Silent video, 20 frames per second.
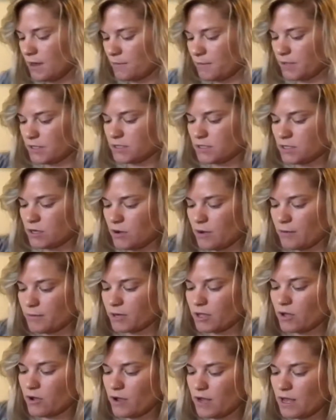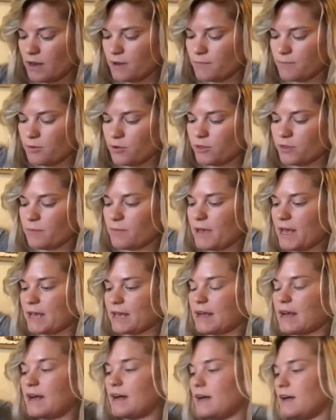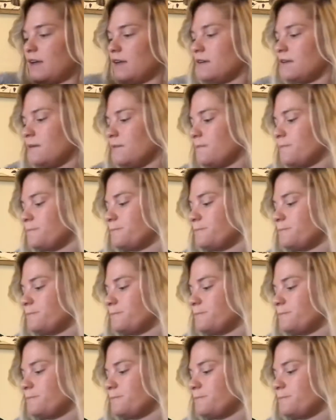But so I'm gonna go ahead and put the pack on.